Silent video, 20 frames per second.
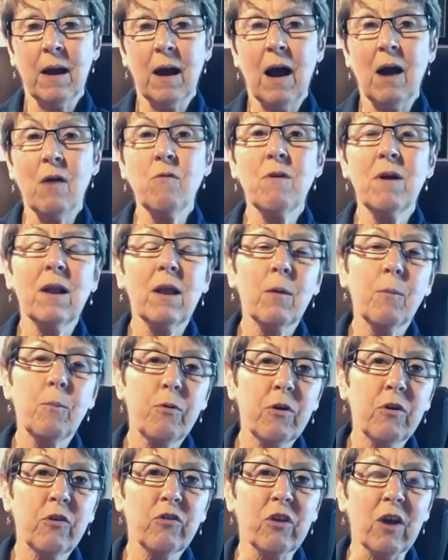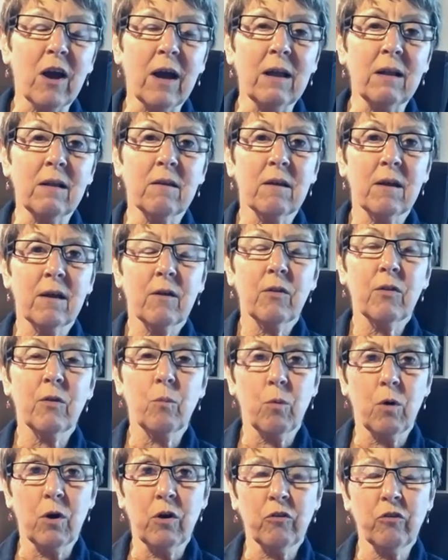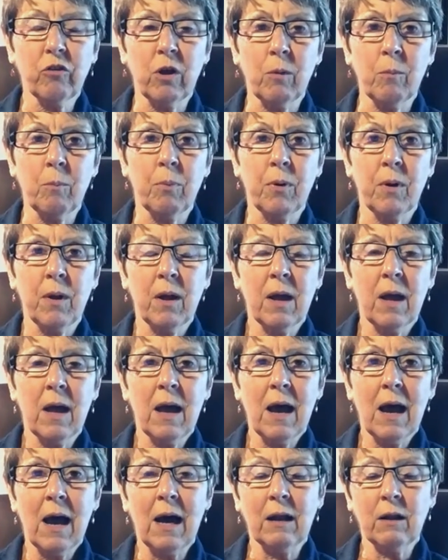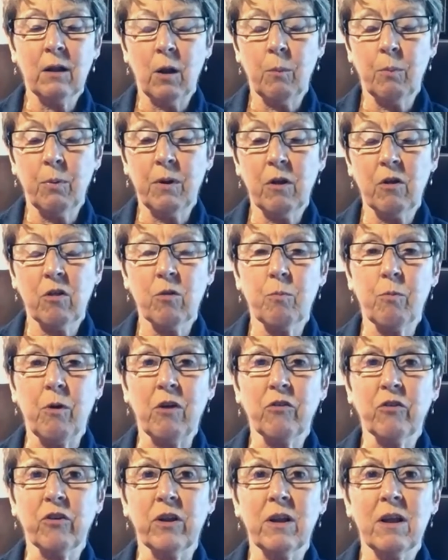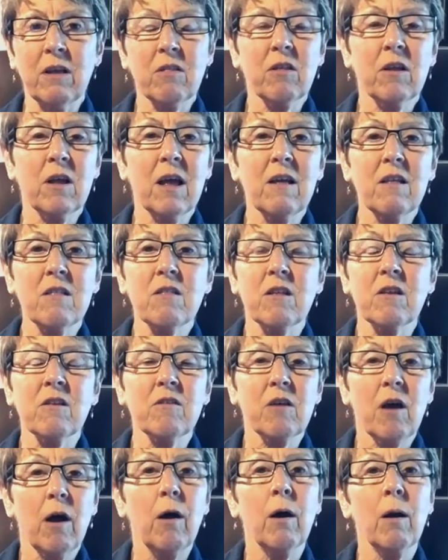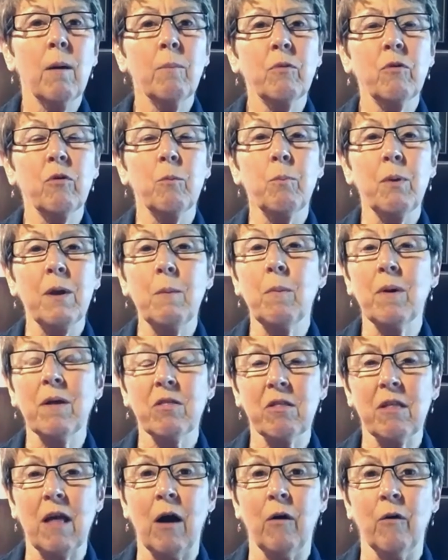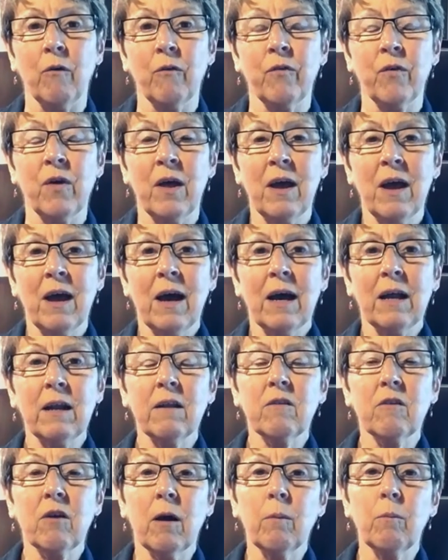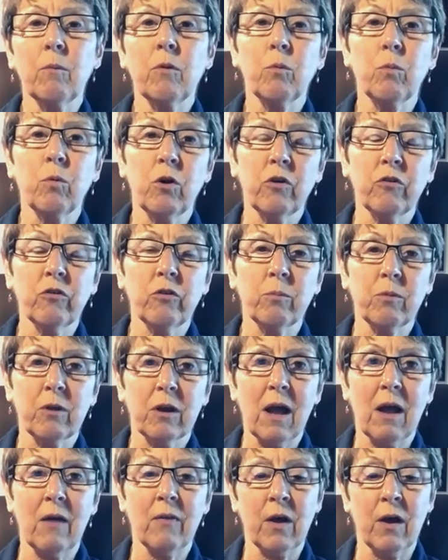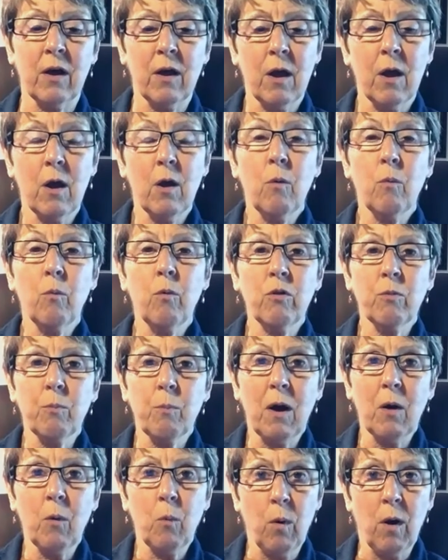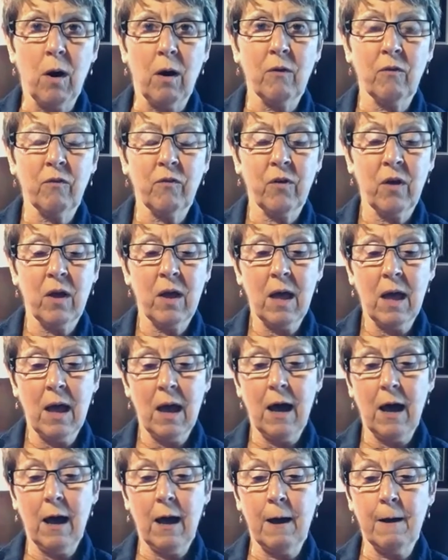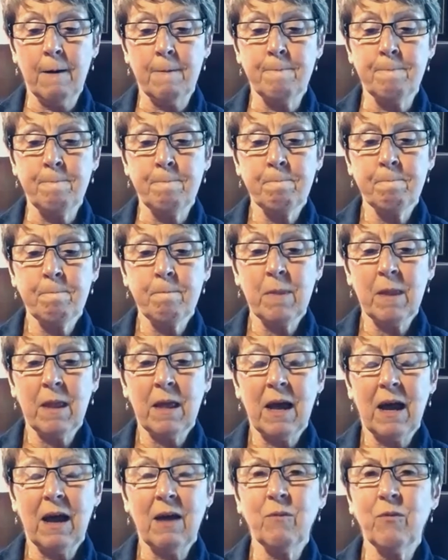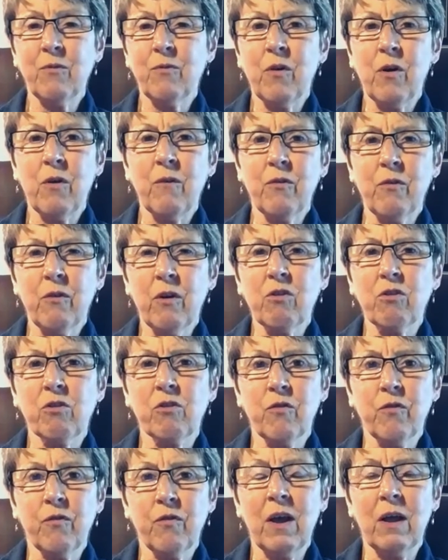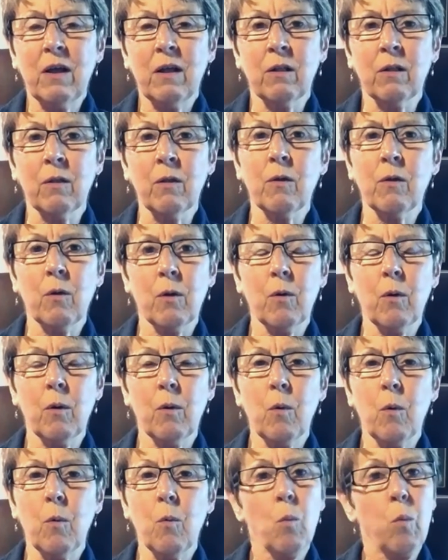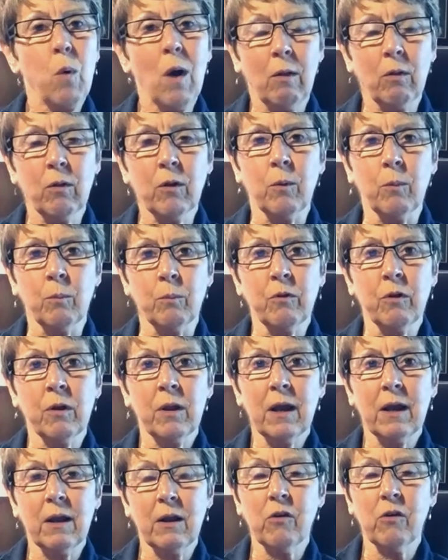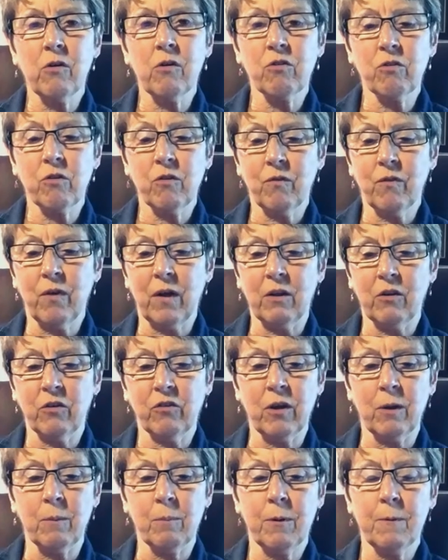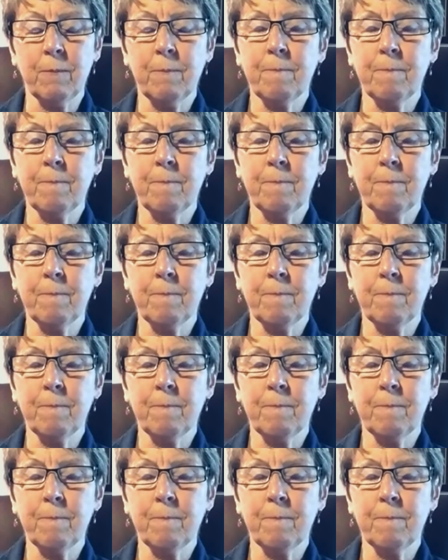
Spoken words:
I really appreciate the worship at Open Expression. It's a time to be myself and a time to worship together with my wife, and for us to feel welcomed in a Christian fellowship.